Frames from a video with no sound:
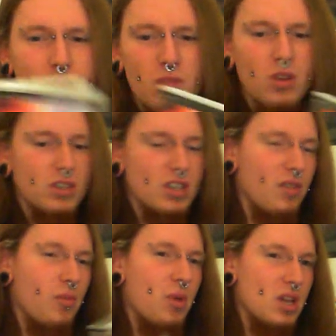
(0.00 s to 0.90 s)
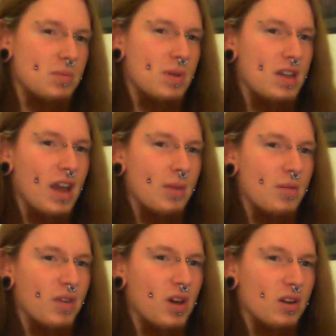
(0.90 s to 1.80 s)
Nice to have a PSP game
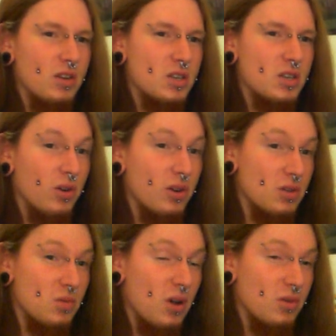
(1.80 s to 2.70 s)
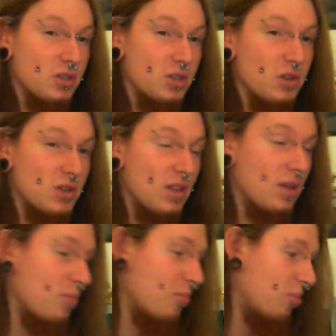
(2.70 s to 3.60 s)
with a coloured side as well, because usually
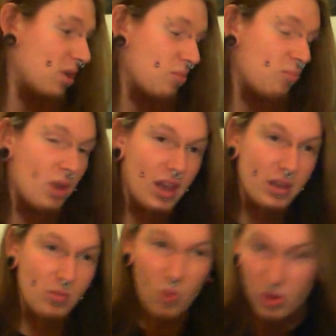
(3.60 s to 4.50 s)
they're bloody plain